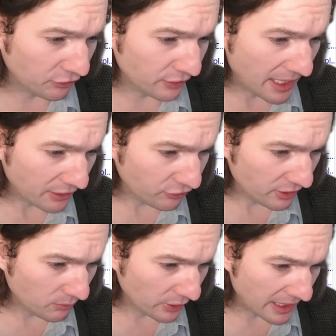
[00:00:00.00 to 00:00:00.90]

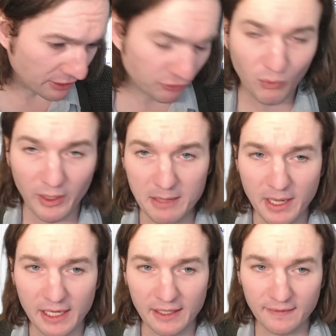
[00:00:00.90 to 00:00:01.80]
extraction. We're at 20
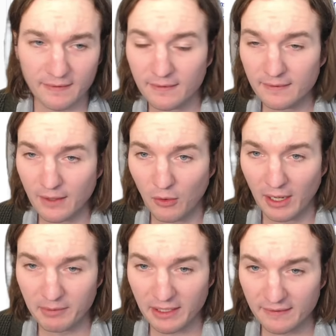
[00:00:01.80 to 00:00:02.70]
minutes, so
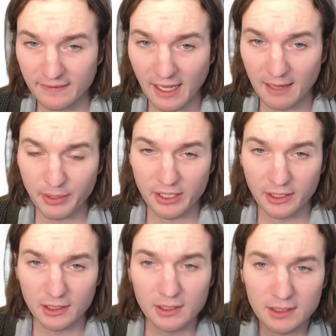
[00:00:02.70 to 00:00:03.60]
I'm going to stop
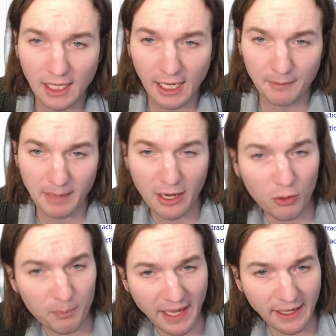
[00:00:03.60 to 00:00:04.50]
here. I
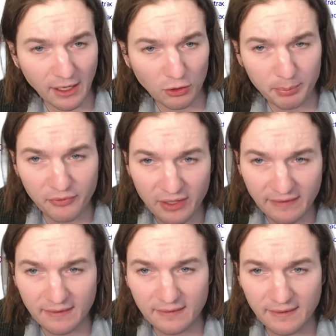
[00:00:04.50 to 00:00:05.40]
hope that helped.
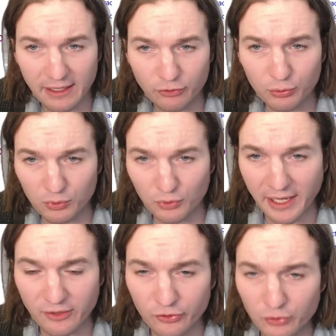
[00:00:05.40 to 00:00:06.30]
This is a tool
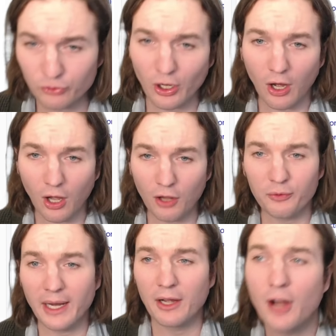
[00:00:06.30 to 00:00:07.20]
that is used all
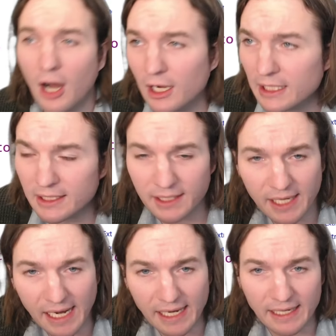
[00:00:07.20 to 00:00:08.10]
throughout R,
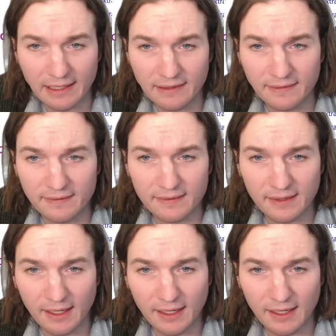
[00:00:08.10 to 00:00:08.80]
and